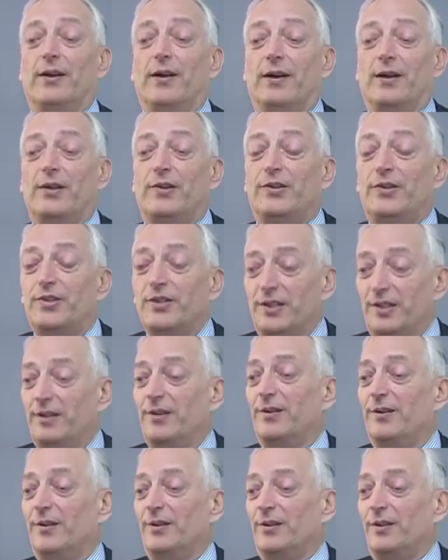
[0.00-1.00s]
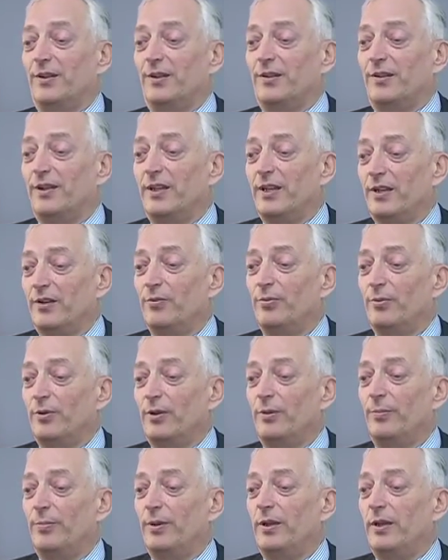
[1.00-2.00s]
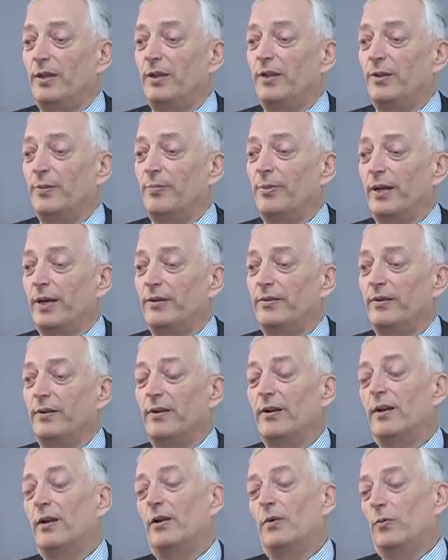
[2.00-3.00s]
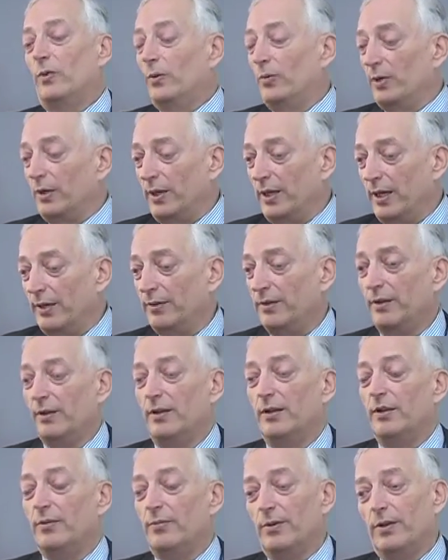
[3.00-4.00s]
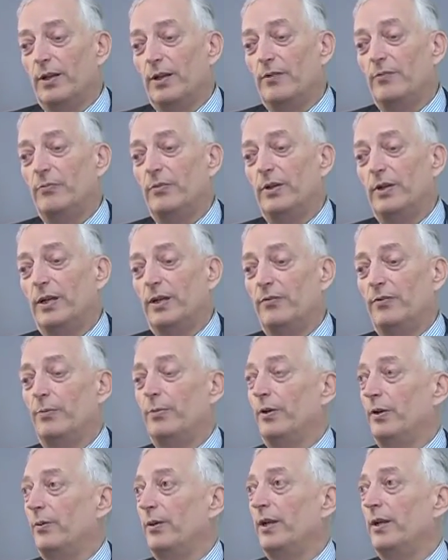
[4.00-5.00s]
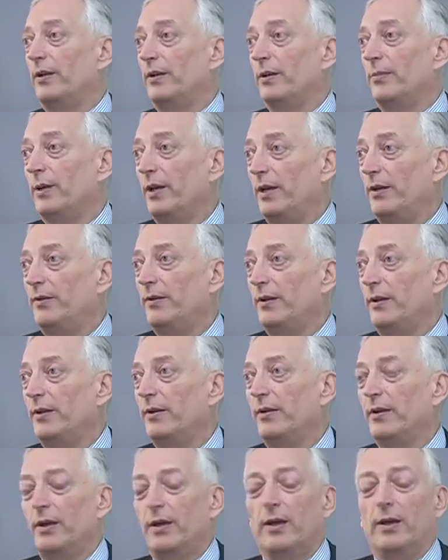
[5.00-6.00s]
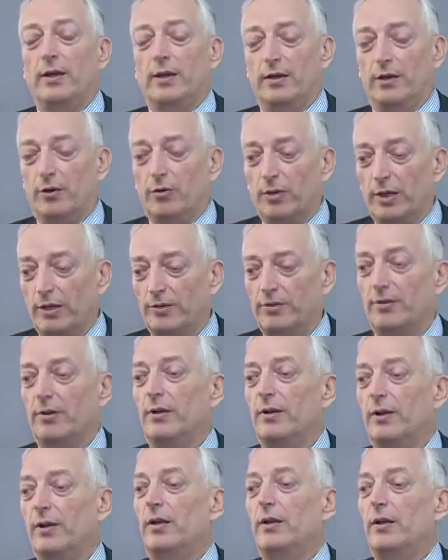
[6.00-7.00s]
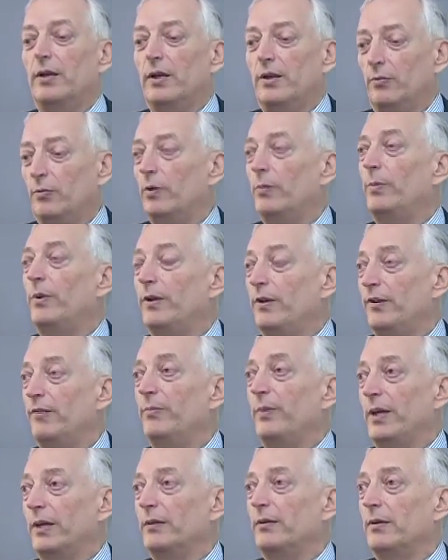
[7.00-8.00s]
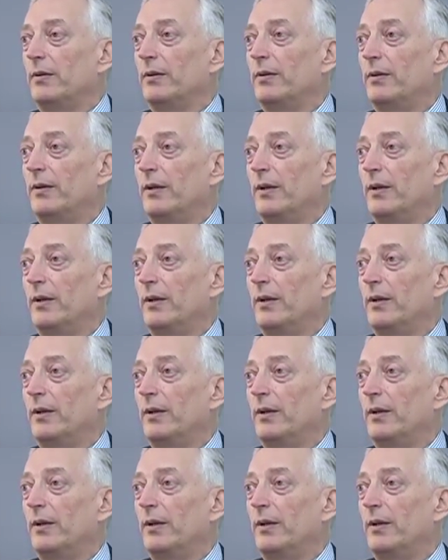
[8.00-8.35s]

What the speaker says: I think that that will be the pattern. We will get our global government, everybody will end up hating it, and gradually it will be dismantled.